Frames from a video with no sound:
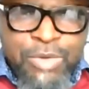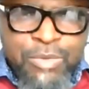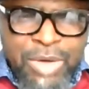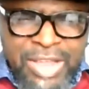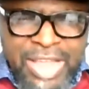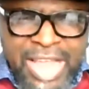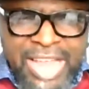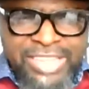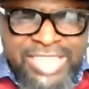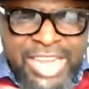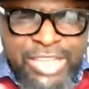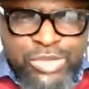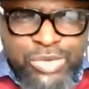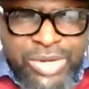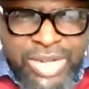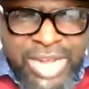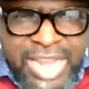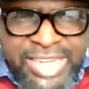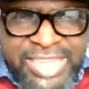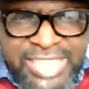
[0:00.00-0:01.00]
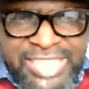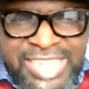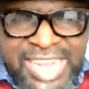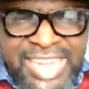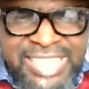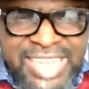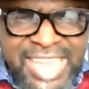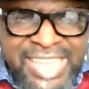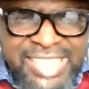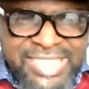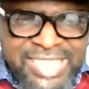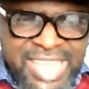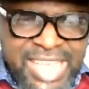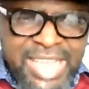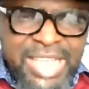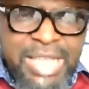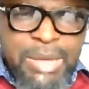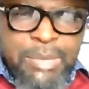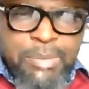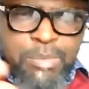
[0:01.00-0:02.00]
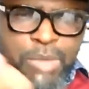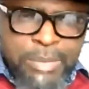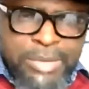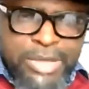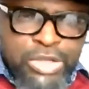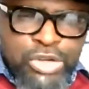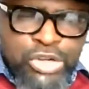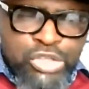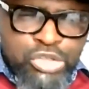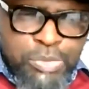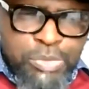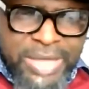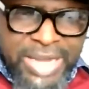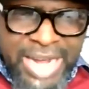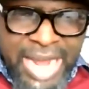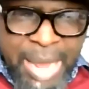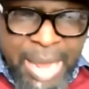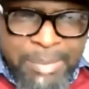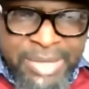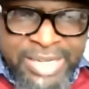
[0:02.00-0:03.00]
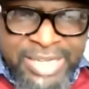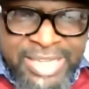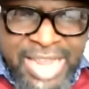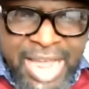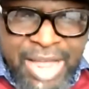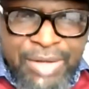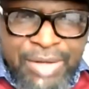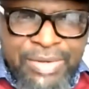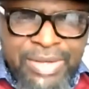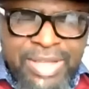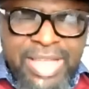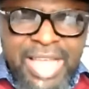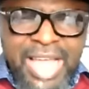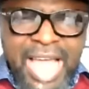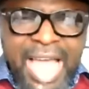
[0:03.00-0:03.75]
When you are trying to claim the child, the child say, Mommy, you need to be calming down.